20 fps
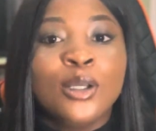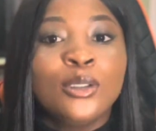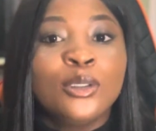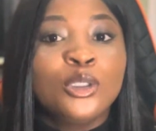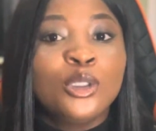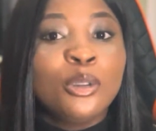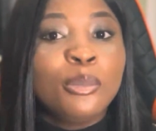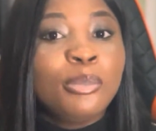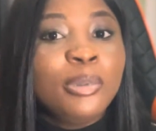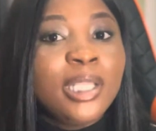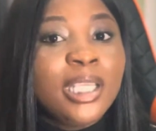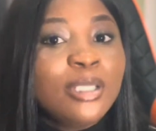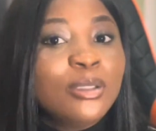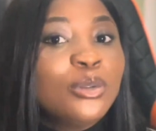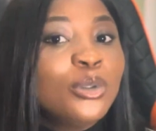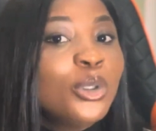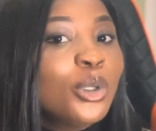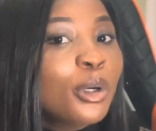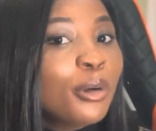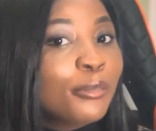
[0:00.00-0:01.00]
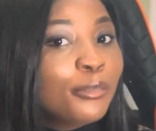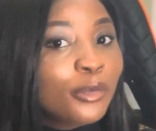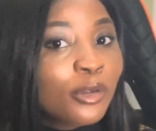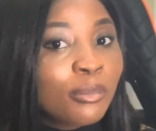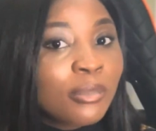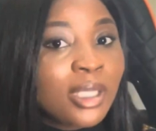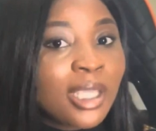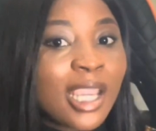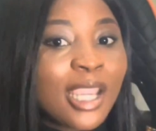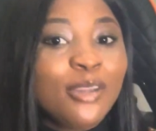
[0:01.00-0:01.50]
So please don't come for
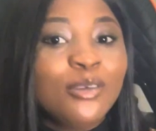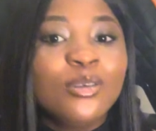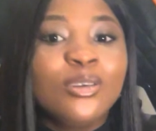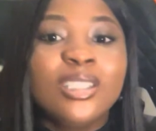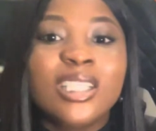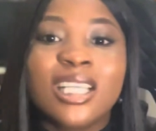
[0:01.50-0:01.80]
me. I know